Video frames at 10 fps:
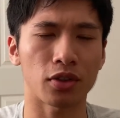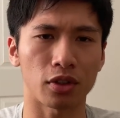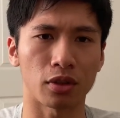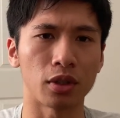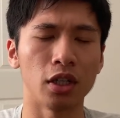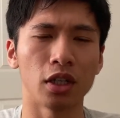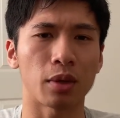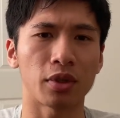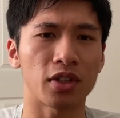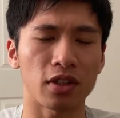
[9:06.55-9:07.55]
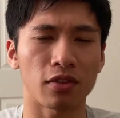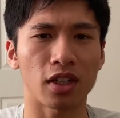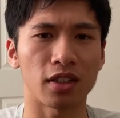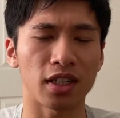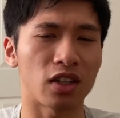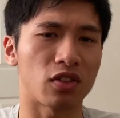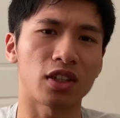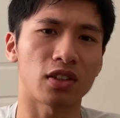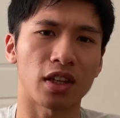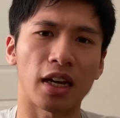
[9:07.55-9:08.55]
So I'm going to see if I can dive
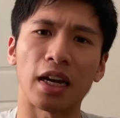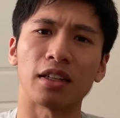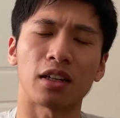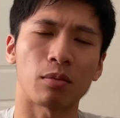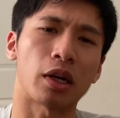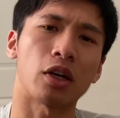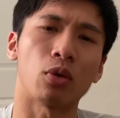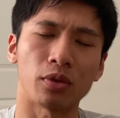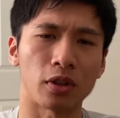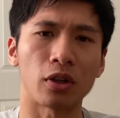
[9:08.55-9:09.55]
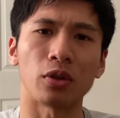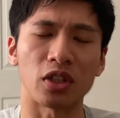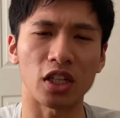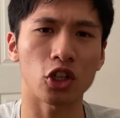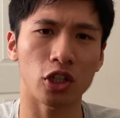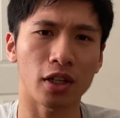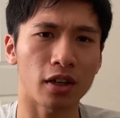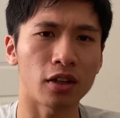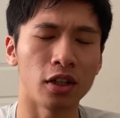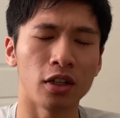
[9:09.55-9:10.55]
into that and get my own little niche
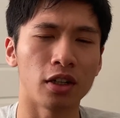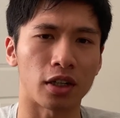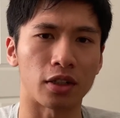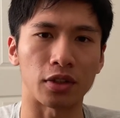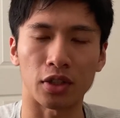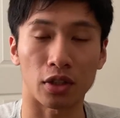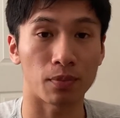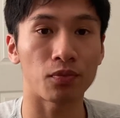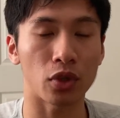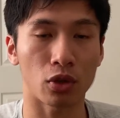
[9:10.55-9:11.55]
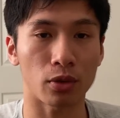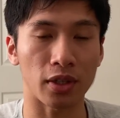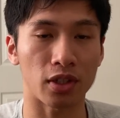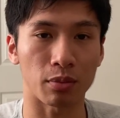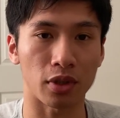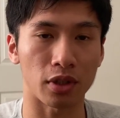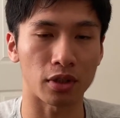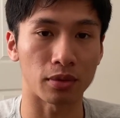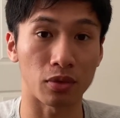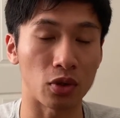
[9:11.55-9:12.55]
there and create
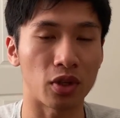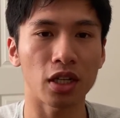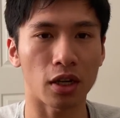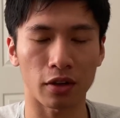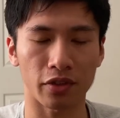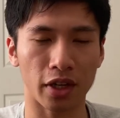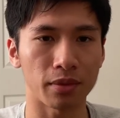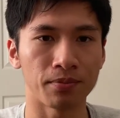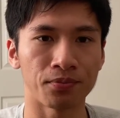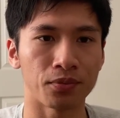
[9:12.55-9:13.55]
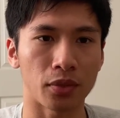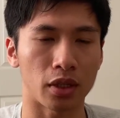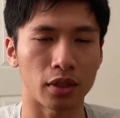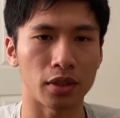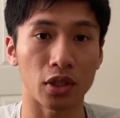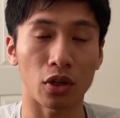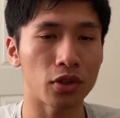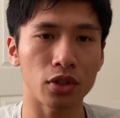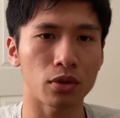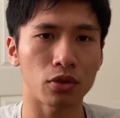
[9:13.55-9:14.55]
something unique out of that and
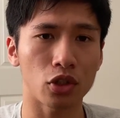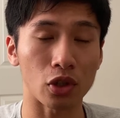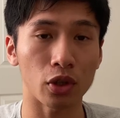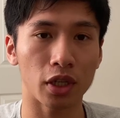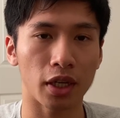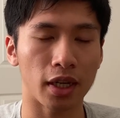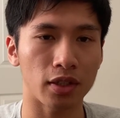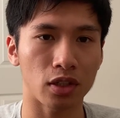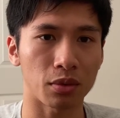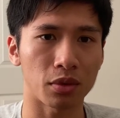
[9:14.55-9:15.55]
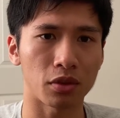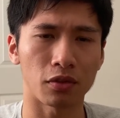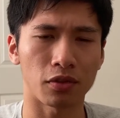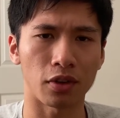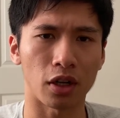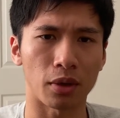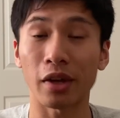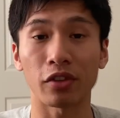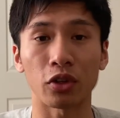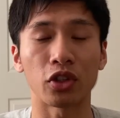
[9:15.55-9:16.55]
also just looking at some of uh,
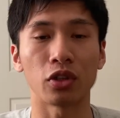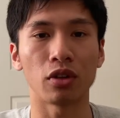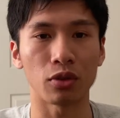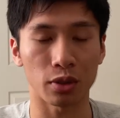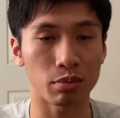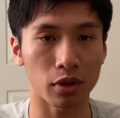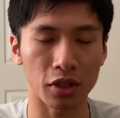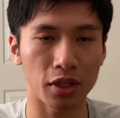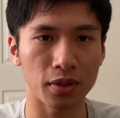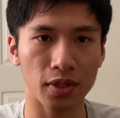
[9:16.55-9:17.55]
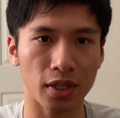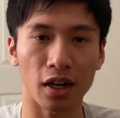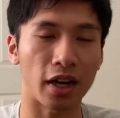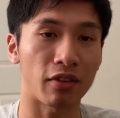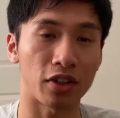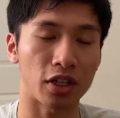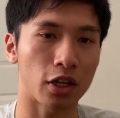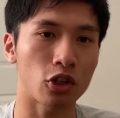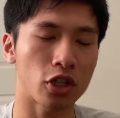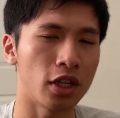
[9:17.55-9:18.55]
FL Studio's plugins that I haven't
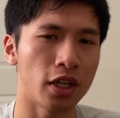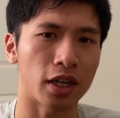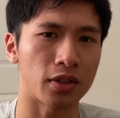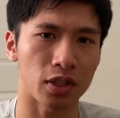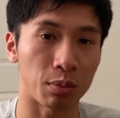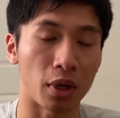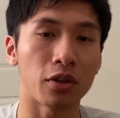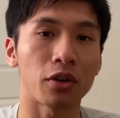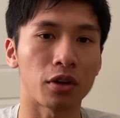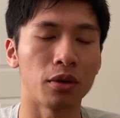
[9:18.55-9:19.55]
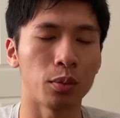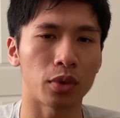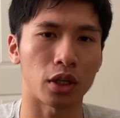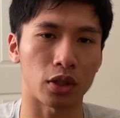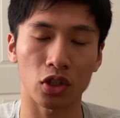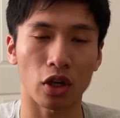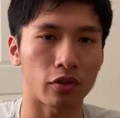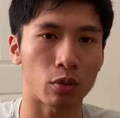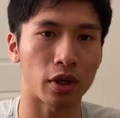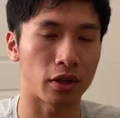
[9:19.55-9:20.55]
touched and some other uh,
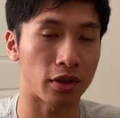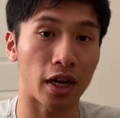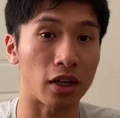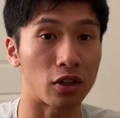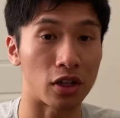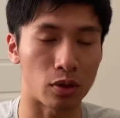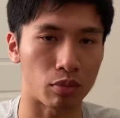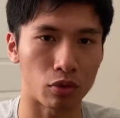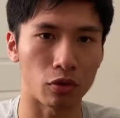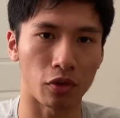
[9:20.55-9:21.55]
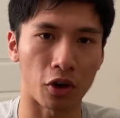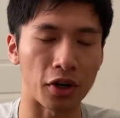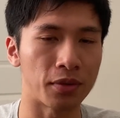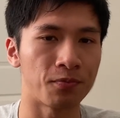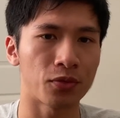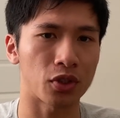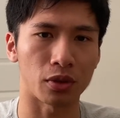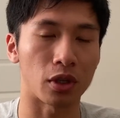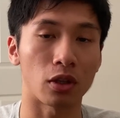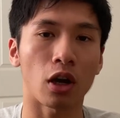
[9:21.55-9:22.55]
software that I could improve on.
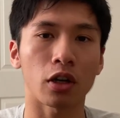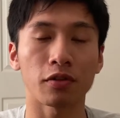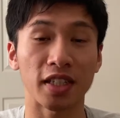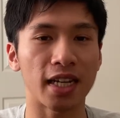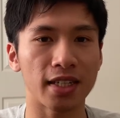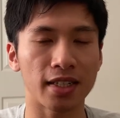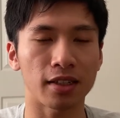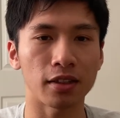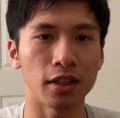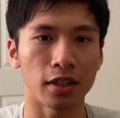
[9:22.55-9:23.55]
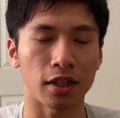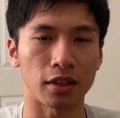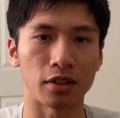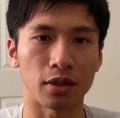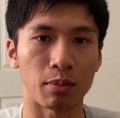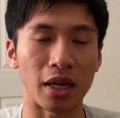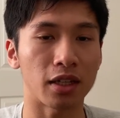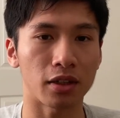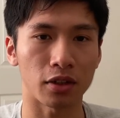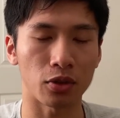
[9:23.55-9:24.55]
So a lot of testing and
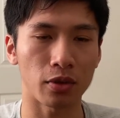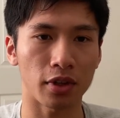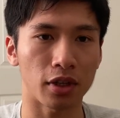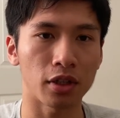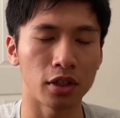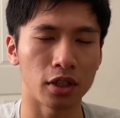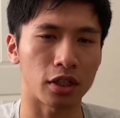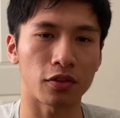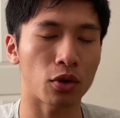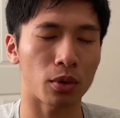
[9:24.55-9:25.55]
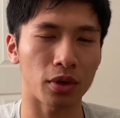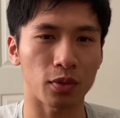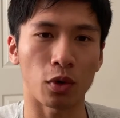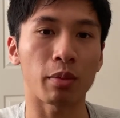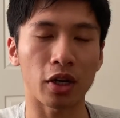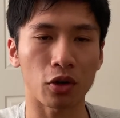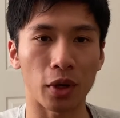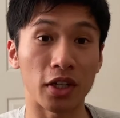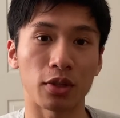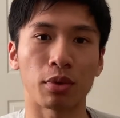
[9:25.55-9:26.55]
making a new thing. And of course, what better
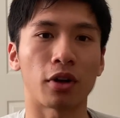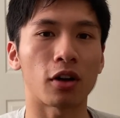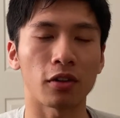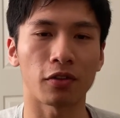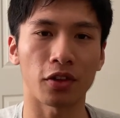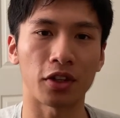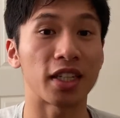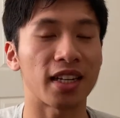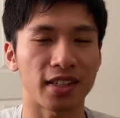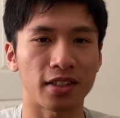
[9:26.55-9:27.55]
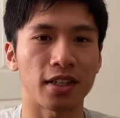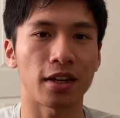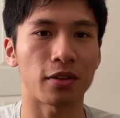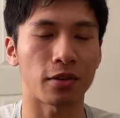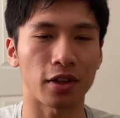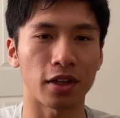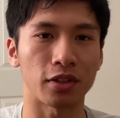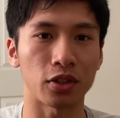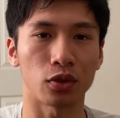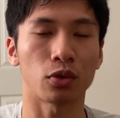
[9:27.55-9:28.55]
way to put all of the testing together than
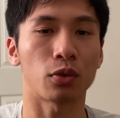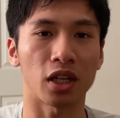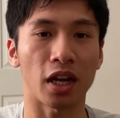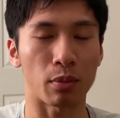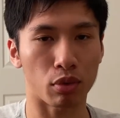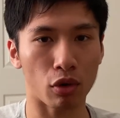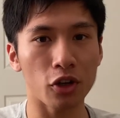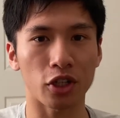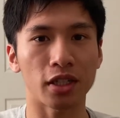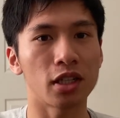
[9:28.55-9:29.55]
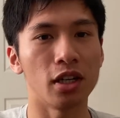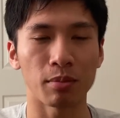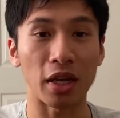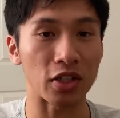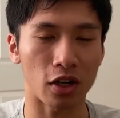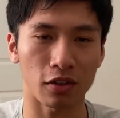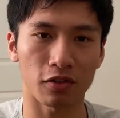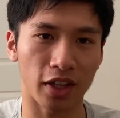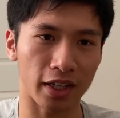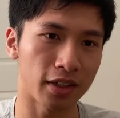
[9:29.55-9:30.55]
to create a project based off of
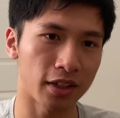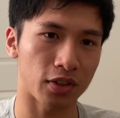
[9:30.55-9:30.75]
that.